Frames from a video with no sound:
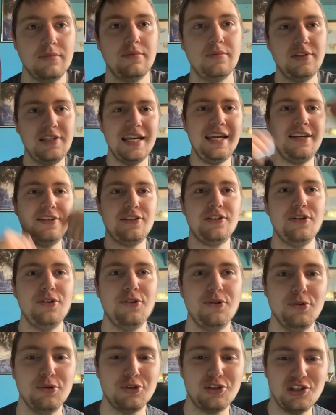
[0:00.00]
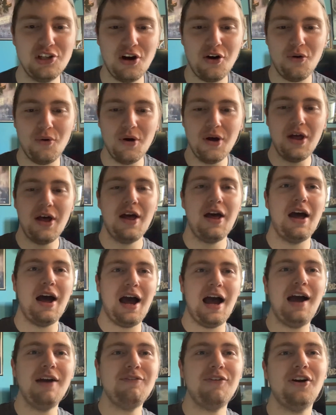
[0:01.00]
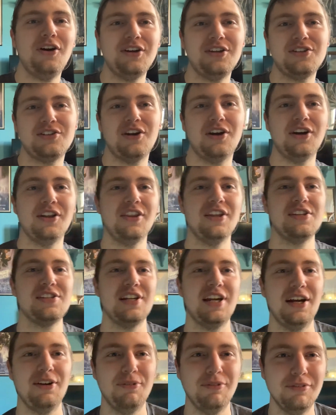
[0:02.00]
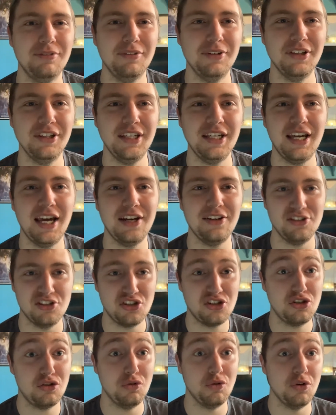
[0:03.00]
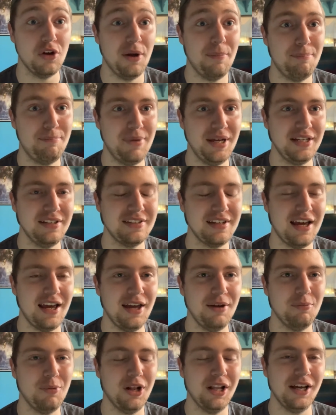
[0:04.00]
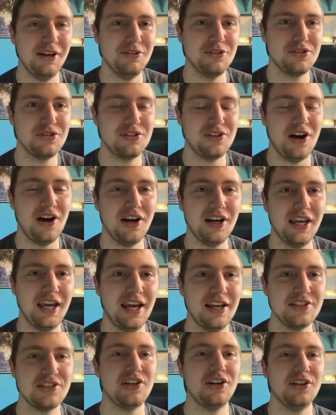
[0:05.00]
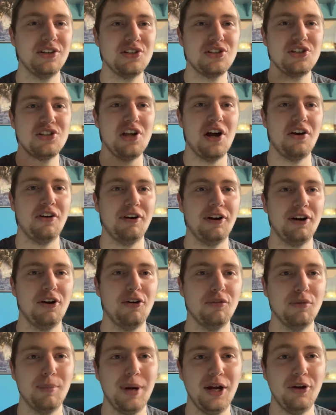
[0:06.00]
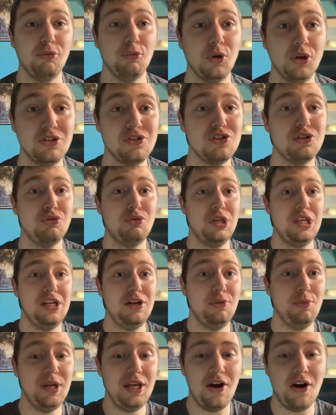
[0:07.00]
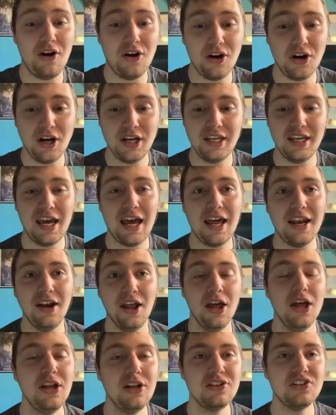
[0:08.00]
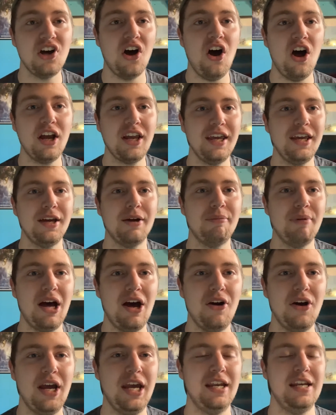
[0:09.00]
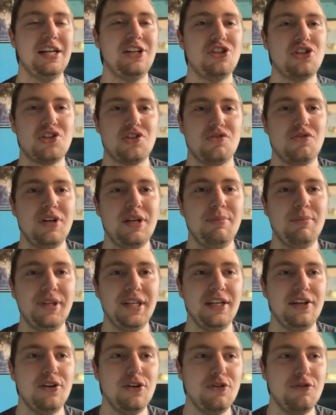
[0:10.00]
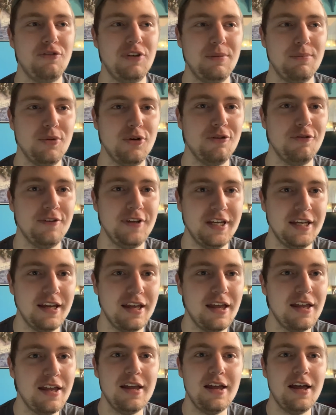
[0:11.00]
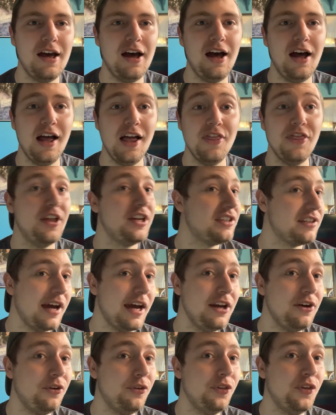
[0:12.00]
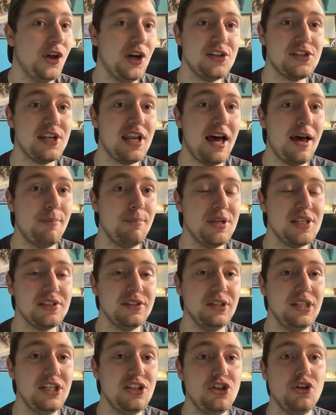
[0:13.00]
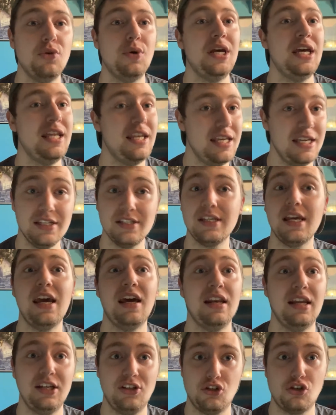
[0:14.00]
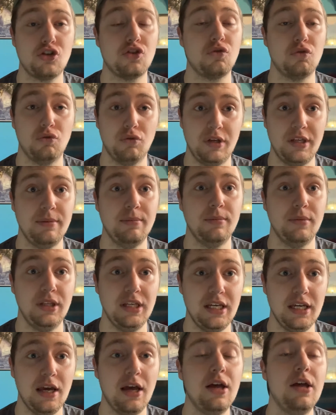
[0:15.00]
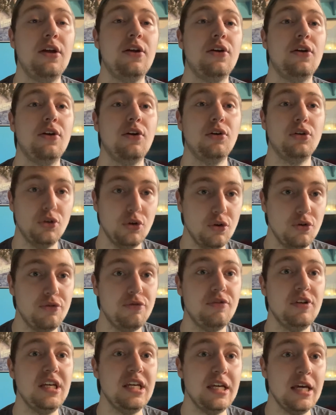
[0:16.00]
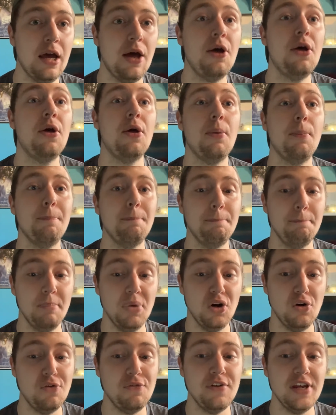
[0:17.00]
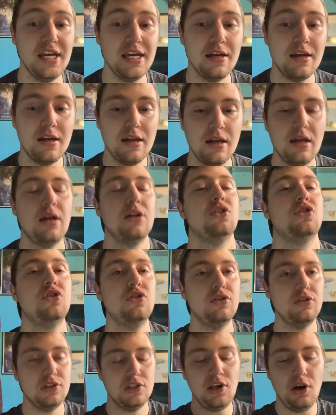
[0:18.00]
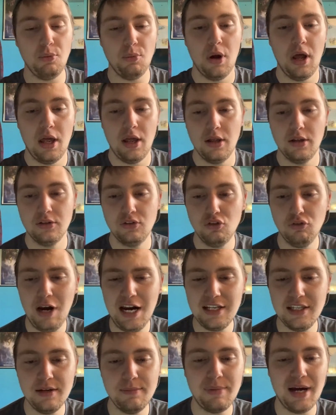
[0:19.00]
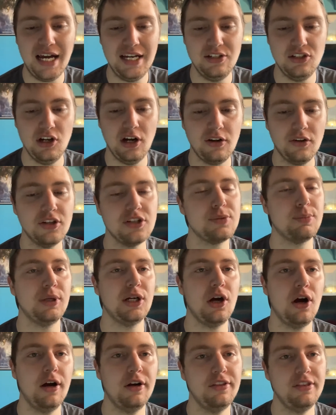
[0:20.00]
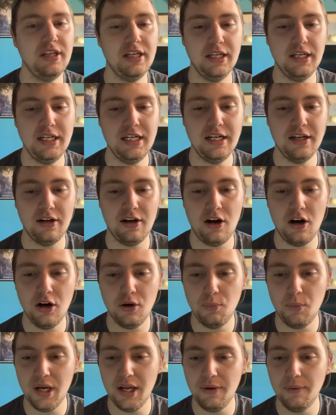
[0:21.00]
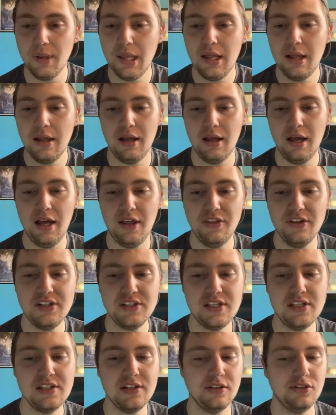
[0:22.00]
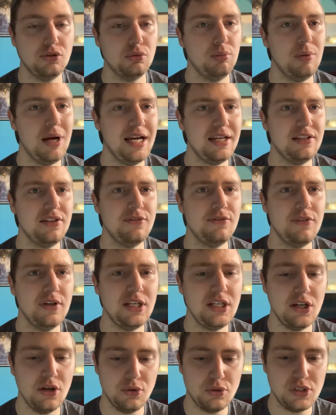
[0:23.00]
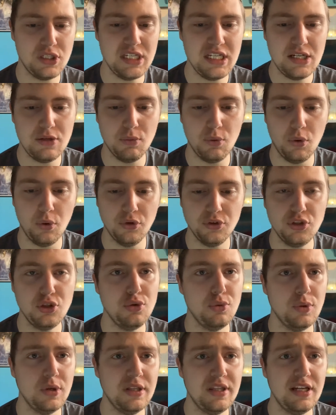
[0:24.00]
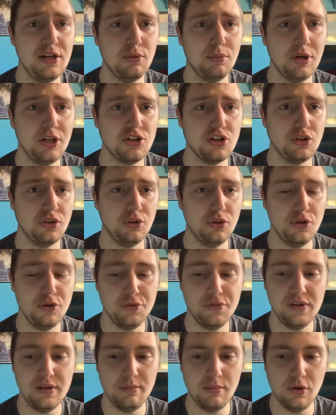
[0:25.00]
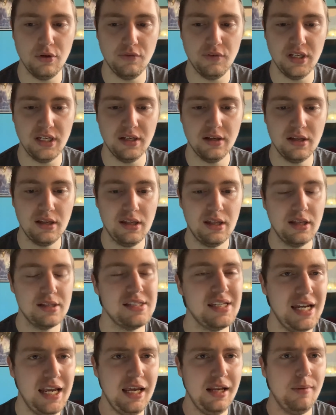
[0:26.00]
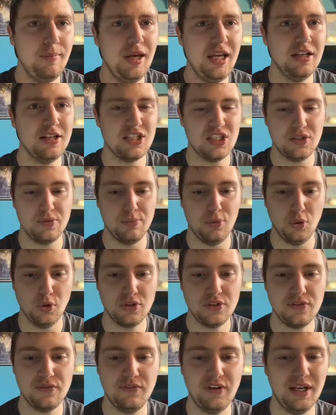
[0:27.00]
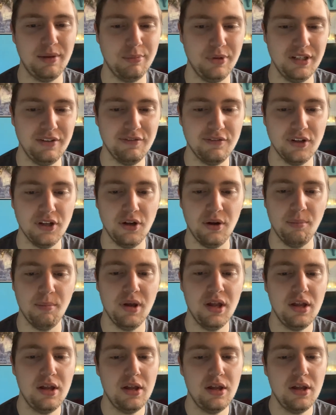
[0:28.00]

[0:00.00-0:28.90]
Take two. So, I've already started this and I really kind of screwed up big time while I was talking. I started stuttering over my own words. So here we are again, talking about an extremely goofy movie. The title does not mislead you. It is an extremely goofy movie. So, directed by Douglas McCarthy and Ian Harwell, this is a direct-to-video sequel to the original Goofy movie. It's an animated sports family film.